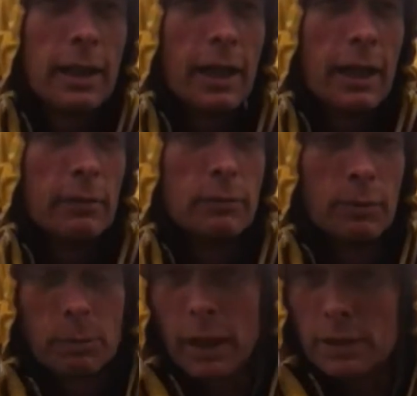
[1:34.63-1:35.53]
Uh,
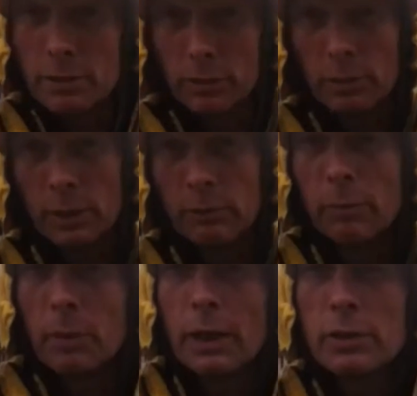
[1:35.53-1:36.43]
replace all, we're going to
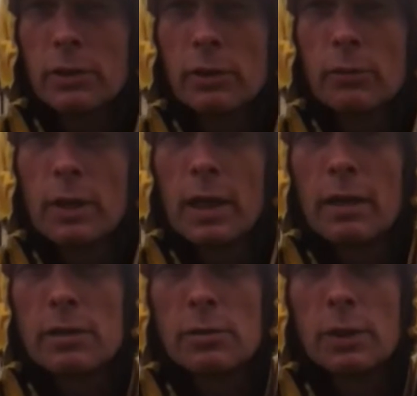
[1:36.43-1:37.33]
replace all the
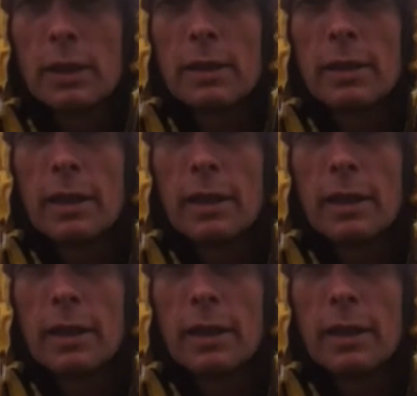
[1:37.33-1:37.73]
windows with